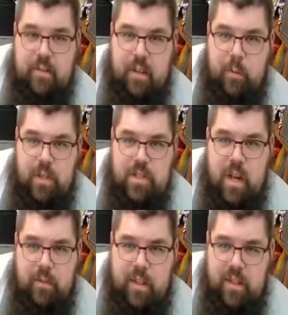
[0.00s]
like Witch
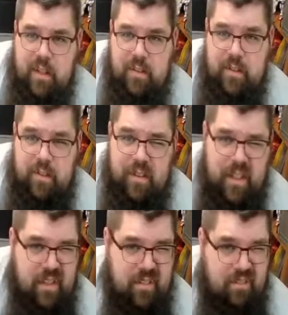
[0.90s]
Coven colors,
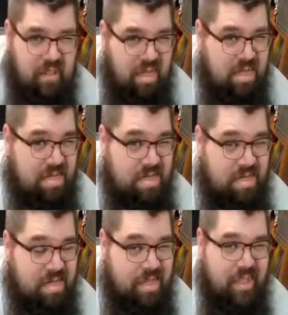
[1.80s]
right?
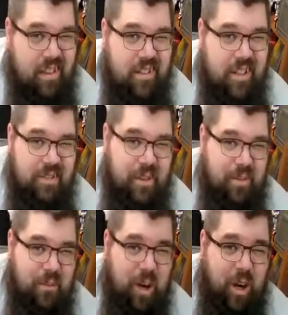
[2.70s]
Correct me if
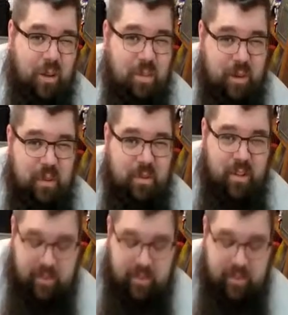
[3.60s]
I'm wrong. I'm probably wrong